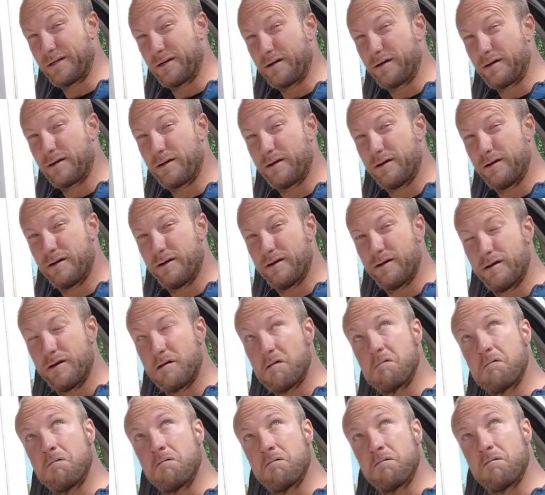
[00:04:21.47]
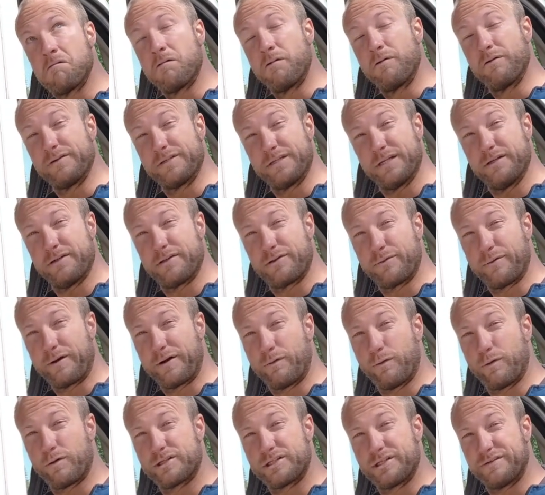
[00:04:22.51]
her, what was it,
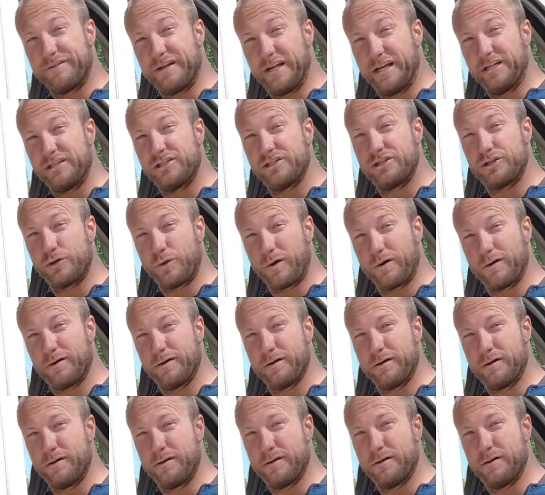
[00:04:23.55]
3/4 of an inch shorter?